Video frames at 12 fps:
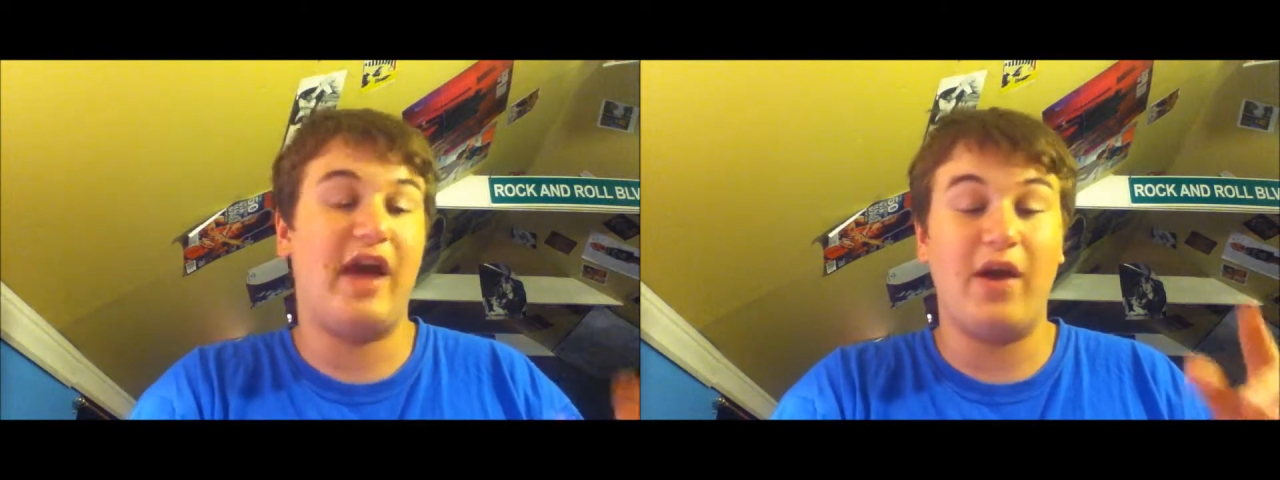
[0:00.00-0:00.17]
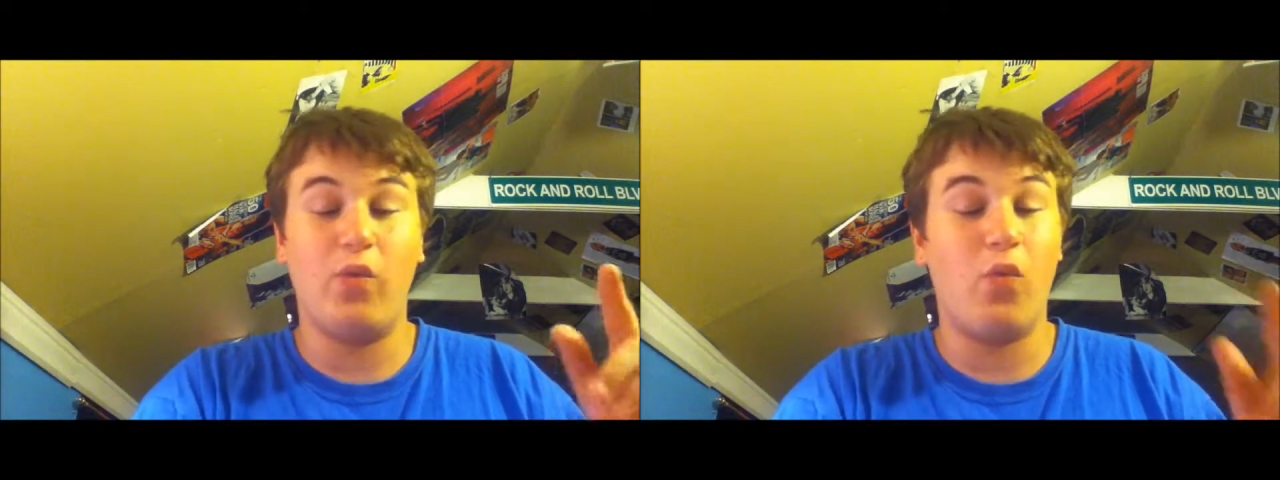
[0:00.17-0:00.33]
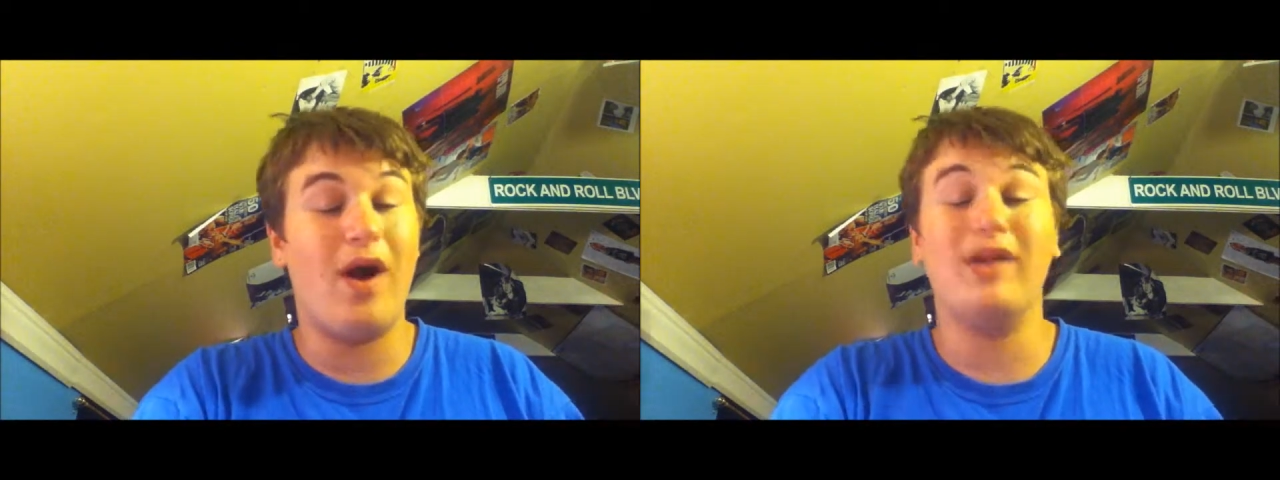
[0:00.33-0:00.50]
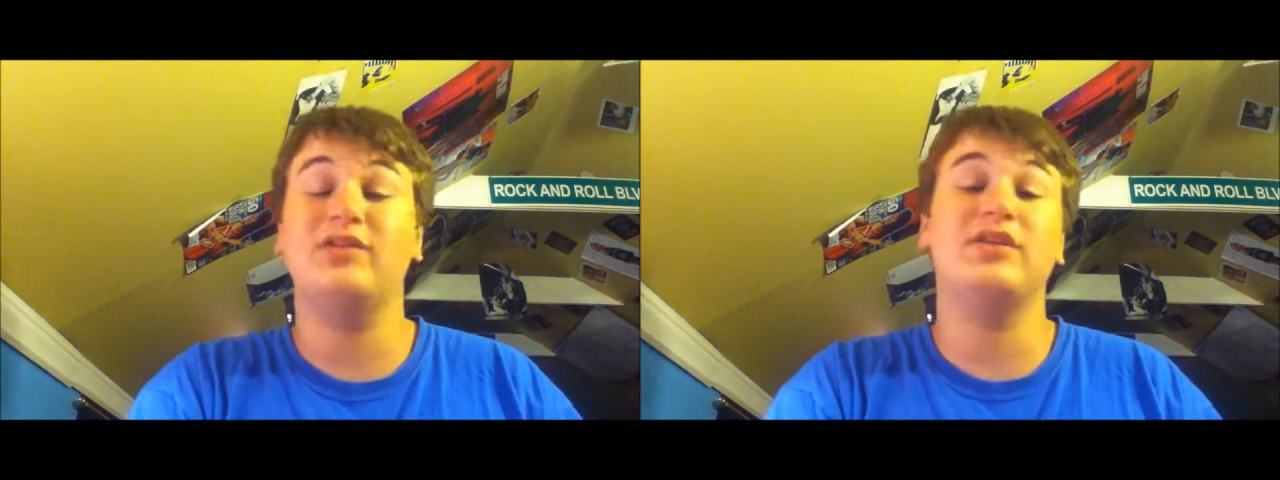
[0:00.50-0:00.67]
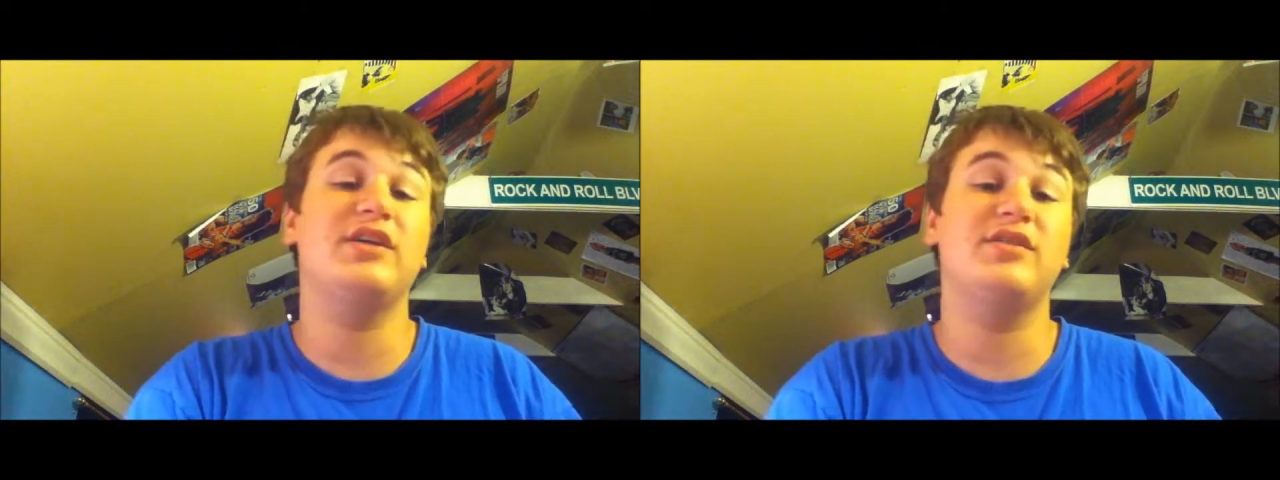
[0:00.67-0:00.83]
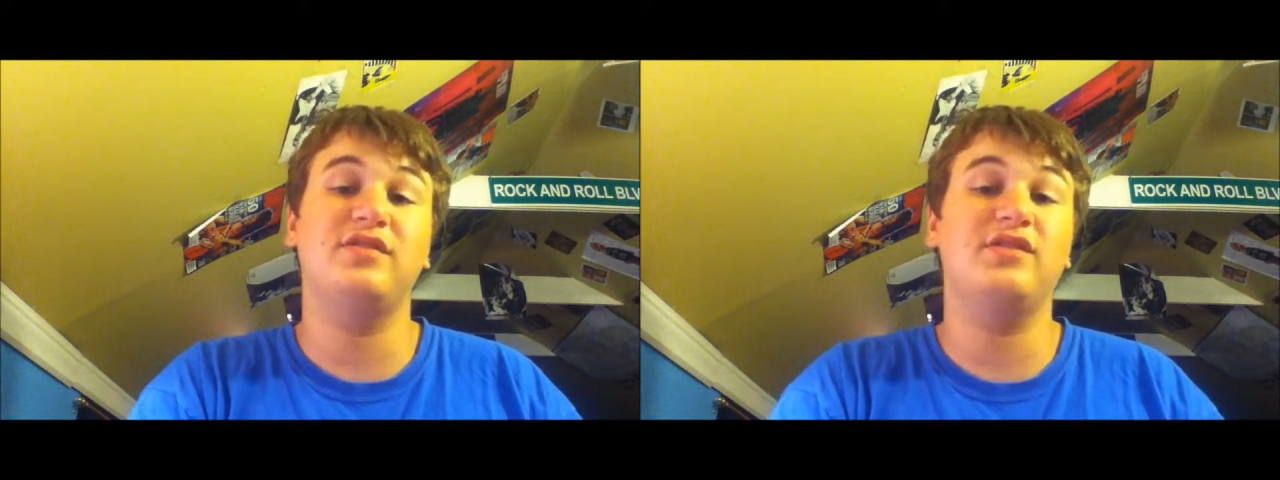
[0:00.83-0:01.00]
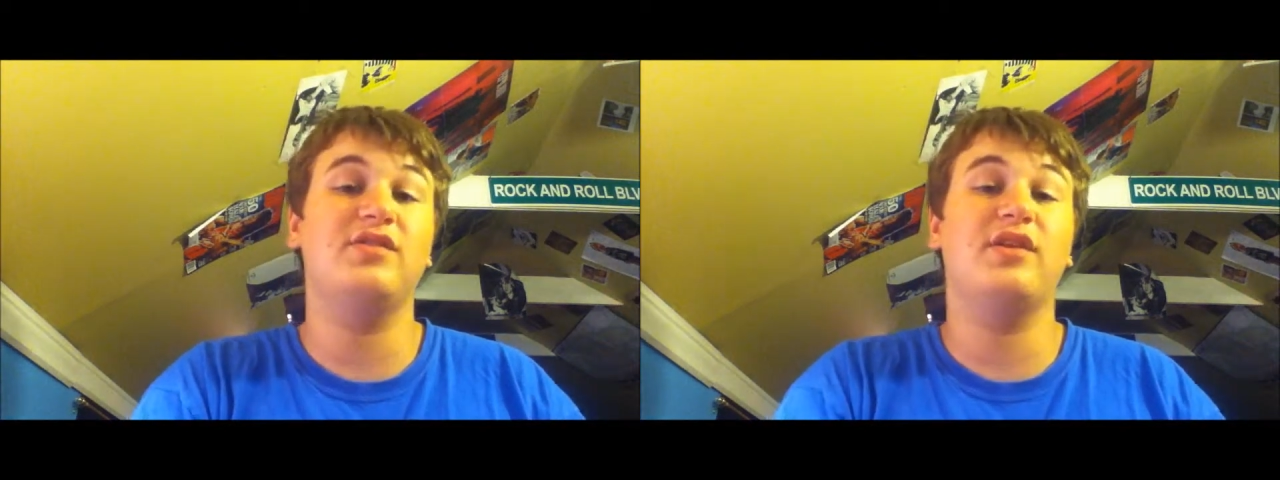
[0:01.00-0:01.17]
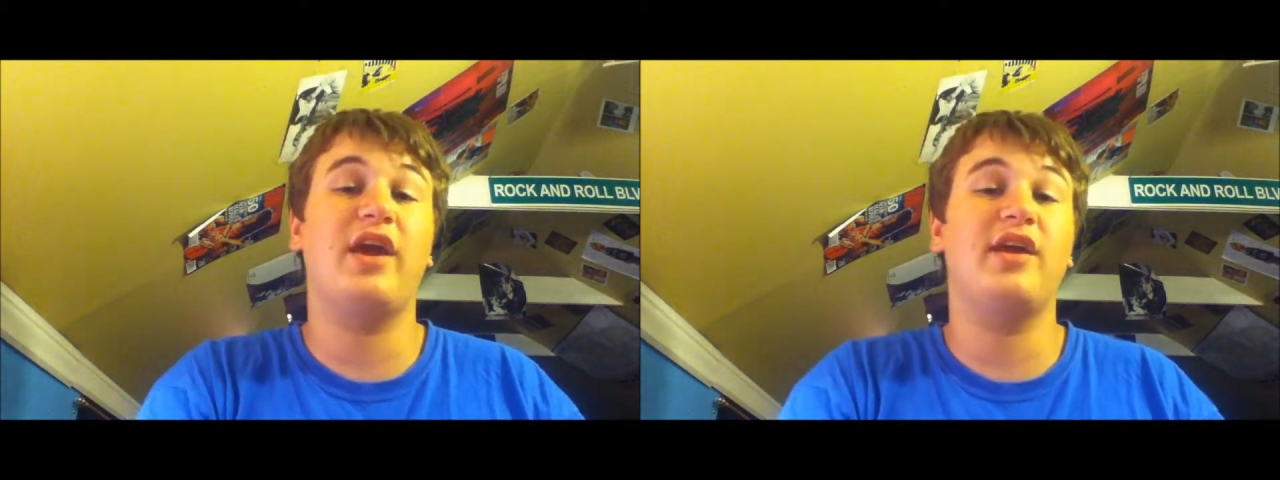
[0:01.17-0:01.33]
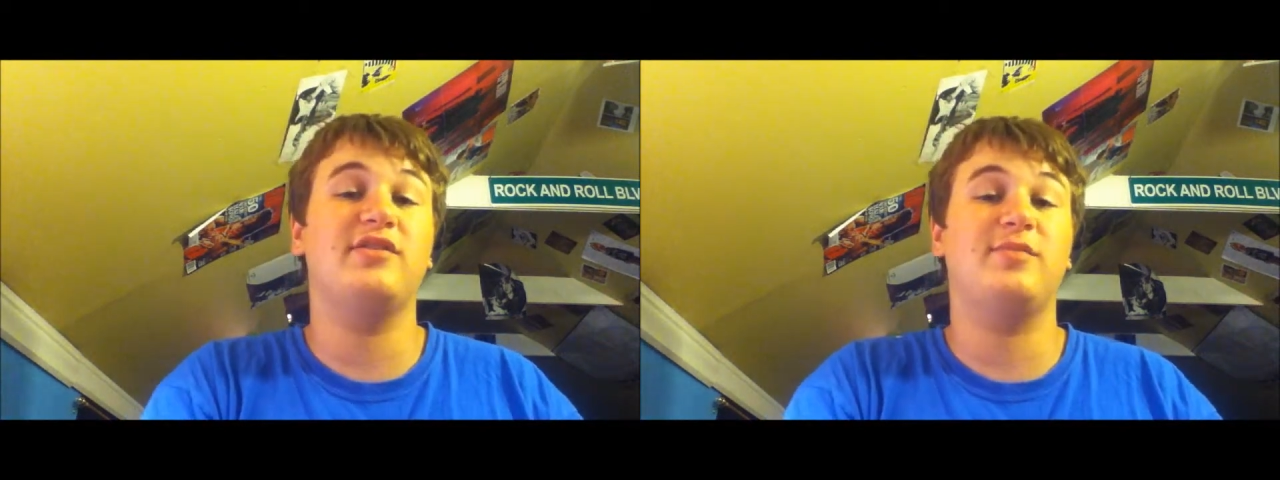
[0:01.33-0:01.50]
I want to get a sealed
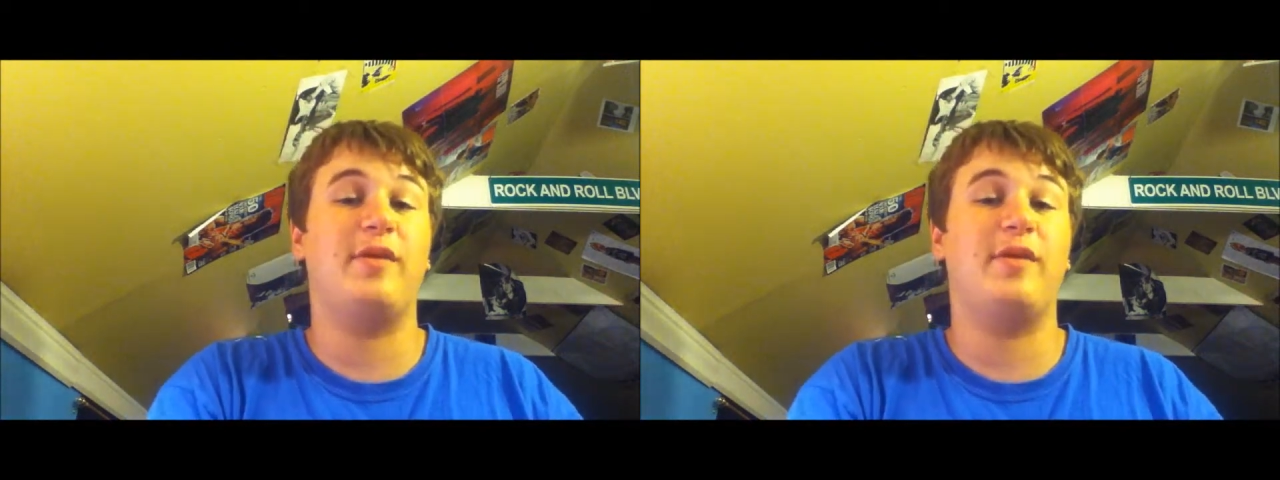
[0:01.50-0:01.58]
case,